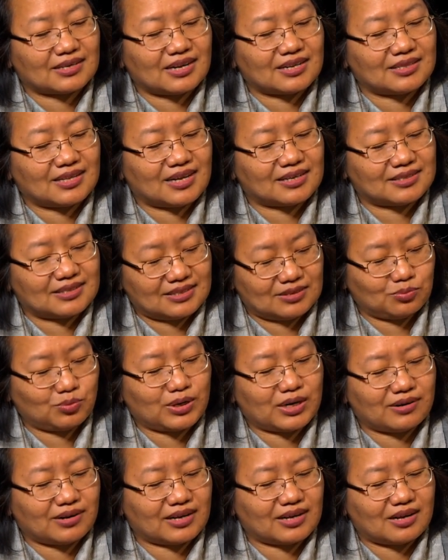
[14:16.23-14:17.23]
And that is
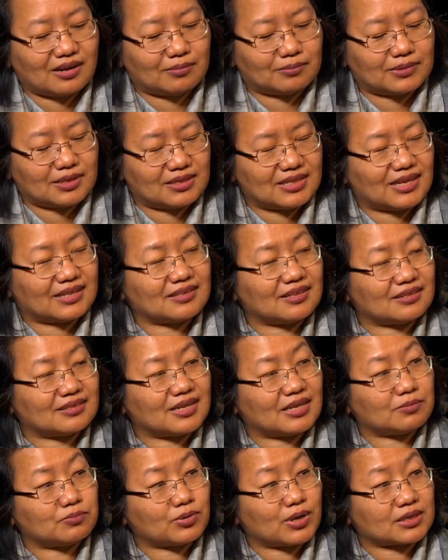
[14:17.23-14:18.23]
where I come, the death and
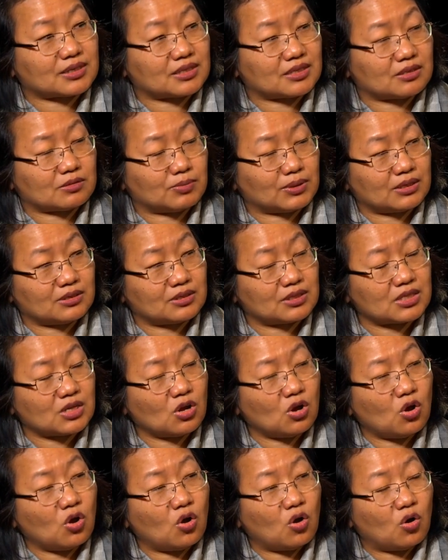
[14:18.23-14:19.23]
death practices, because
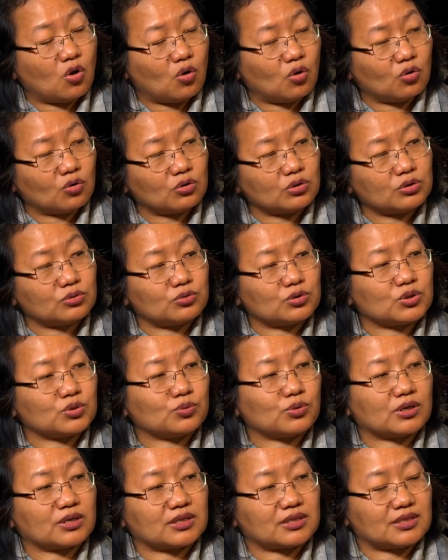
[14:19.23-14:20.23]
all those
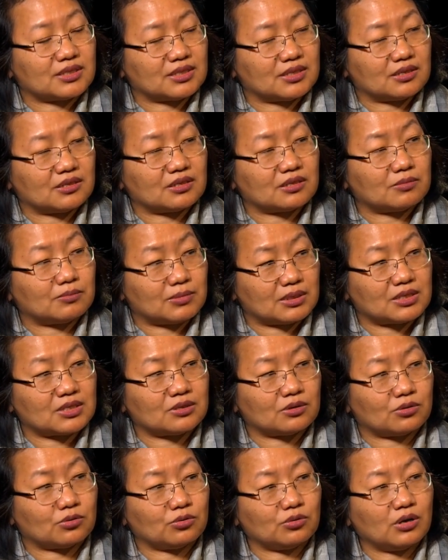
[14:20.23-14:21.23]
who are considered
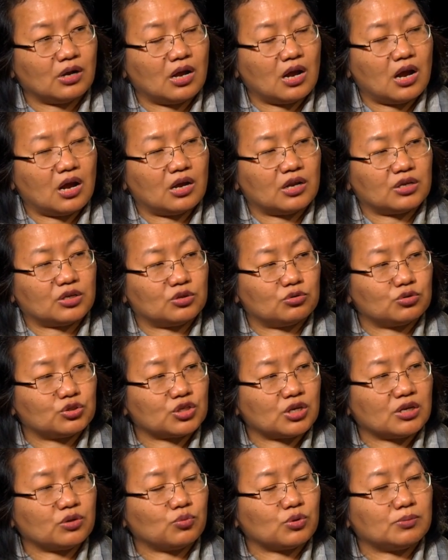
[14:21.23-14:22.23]
Mizo
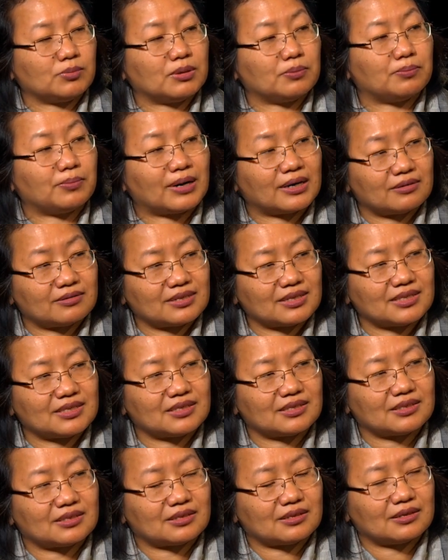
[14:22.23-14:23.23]
usually will be buried
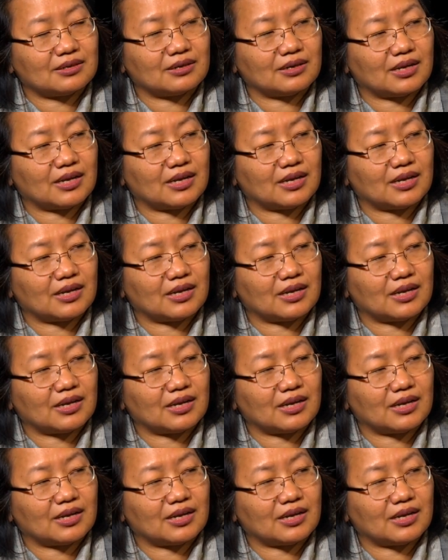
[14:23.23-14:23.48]
in